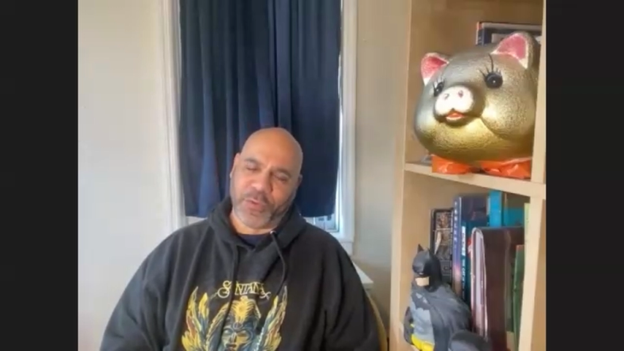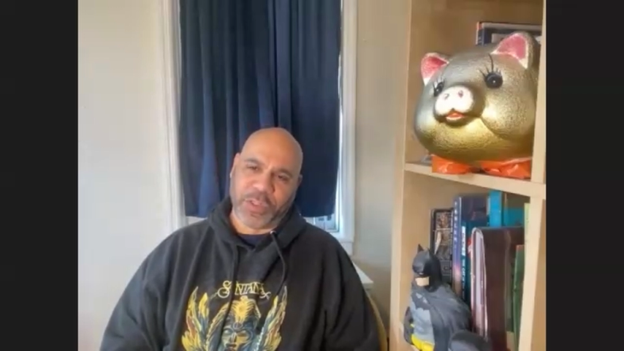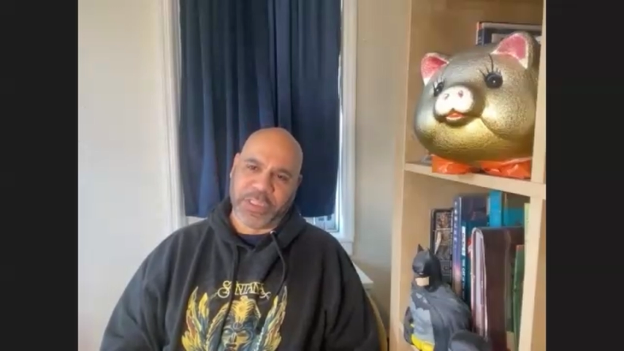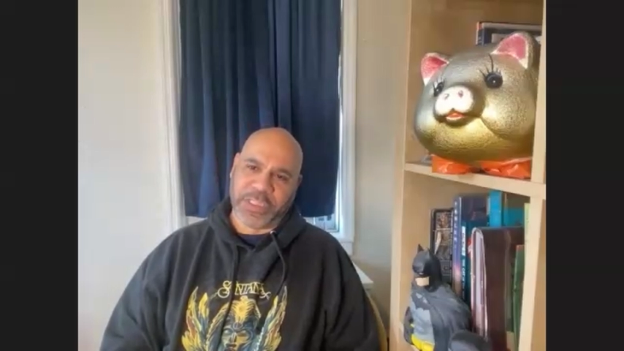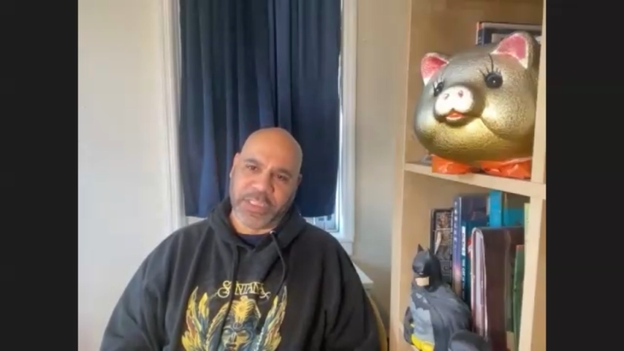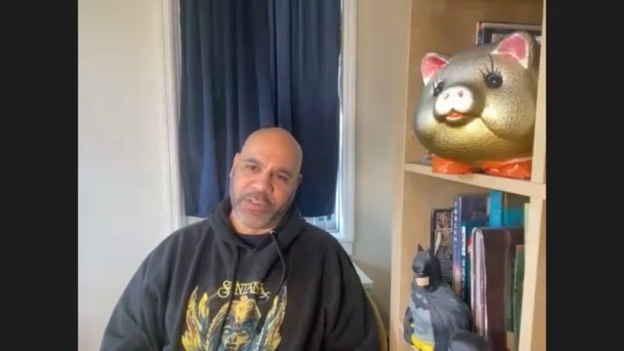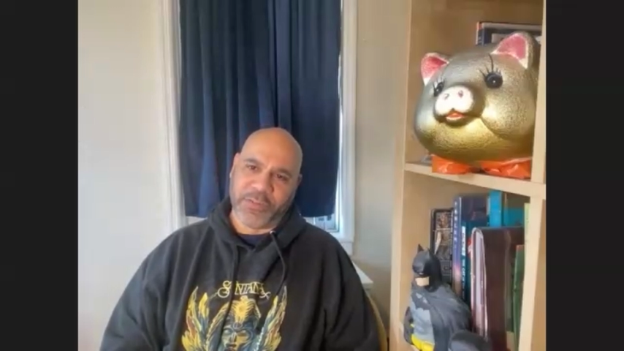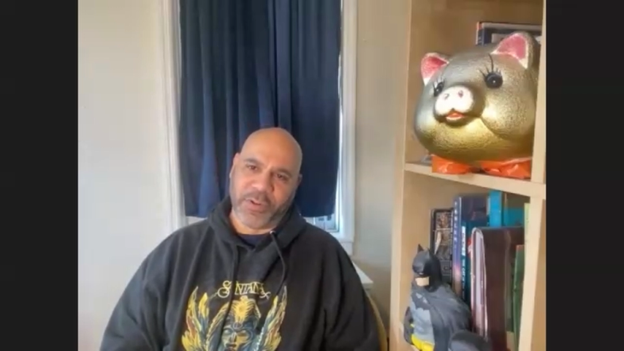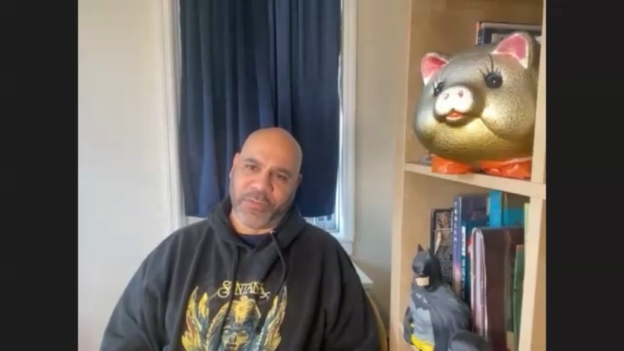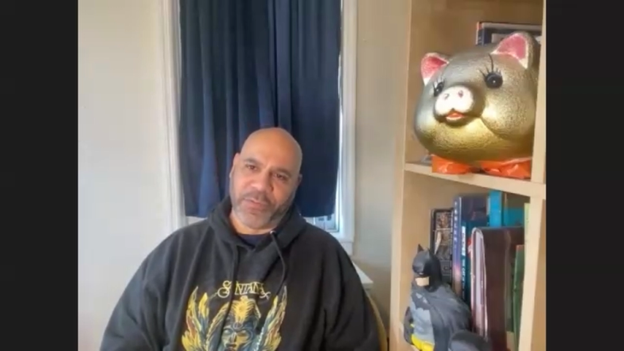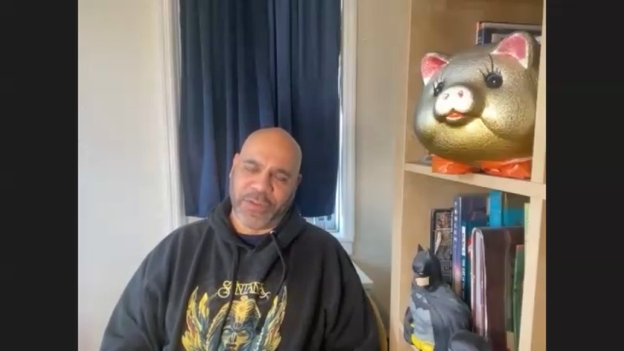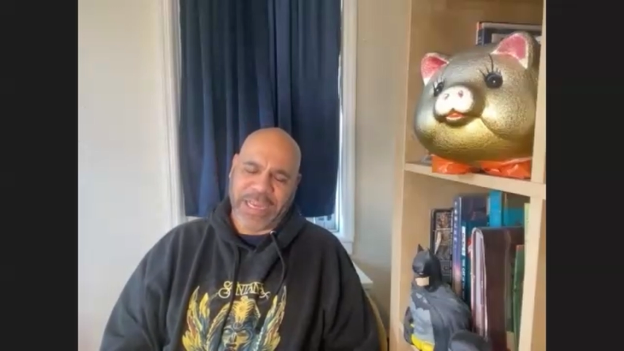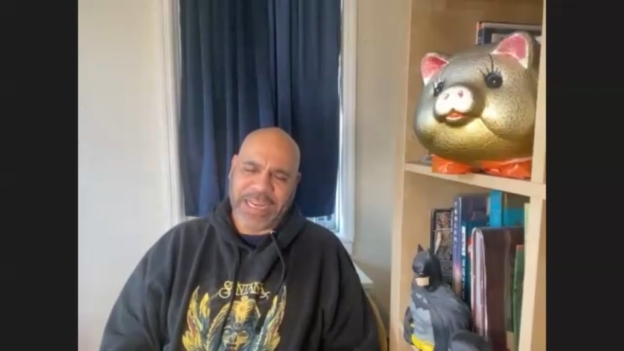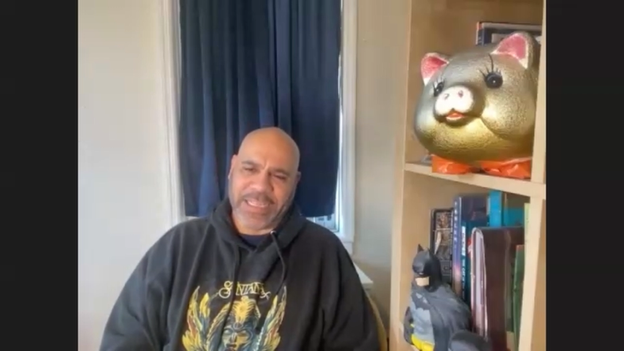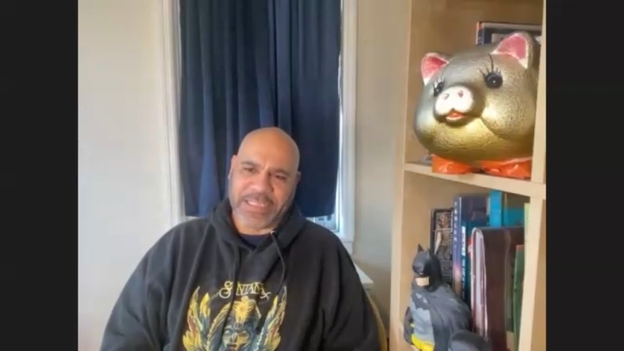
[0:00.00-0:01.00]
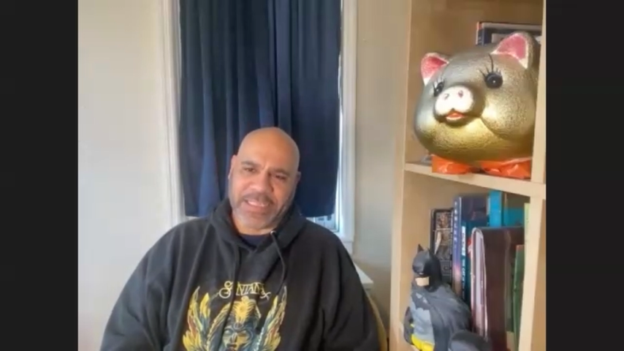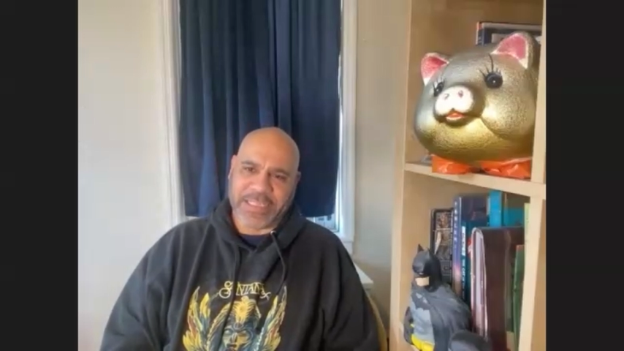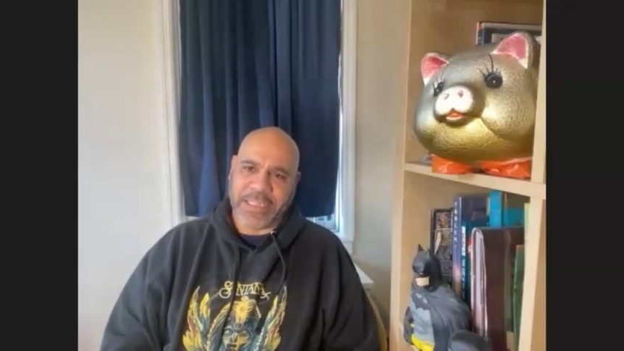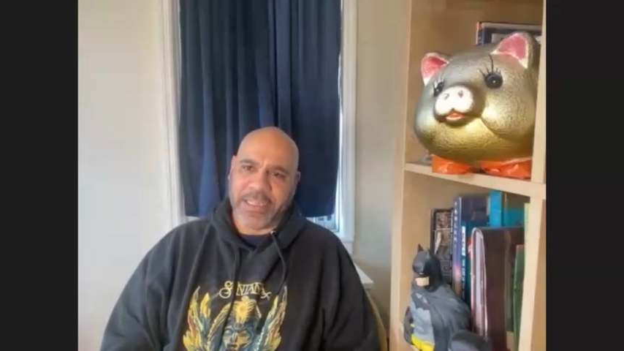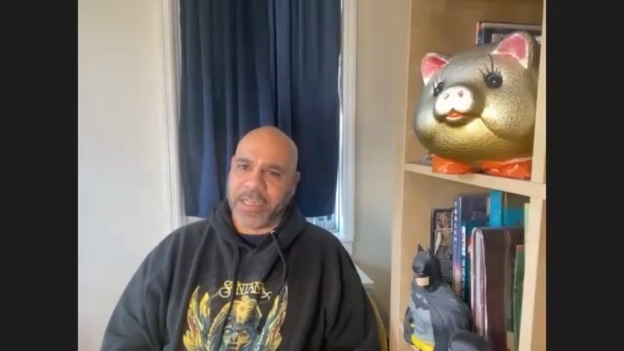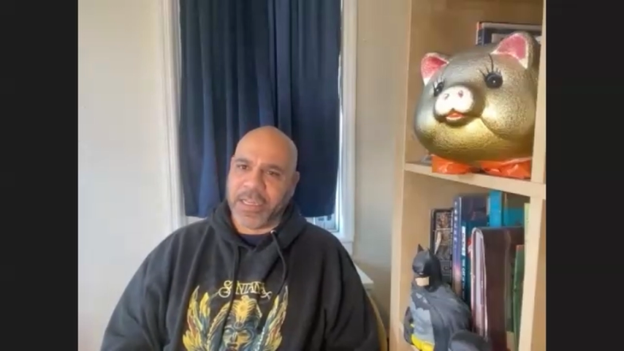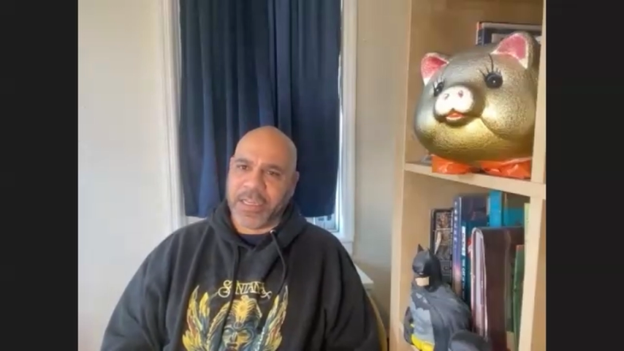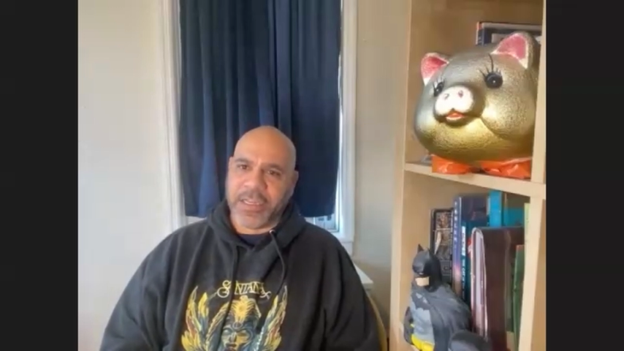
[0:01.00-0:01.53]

14-year-old fantasy.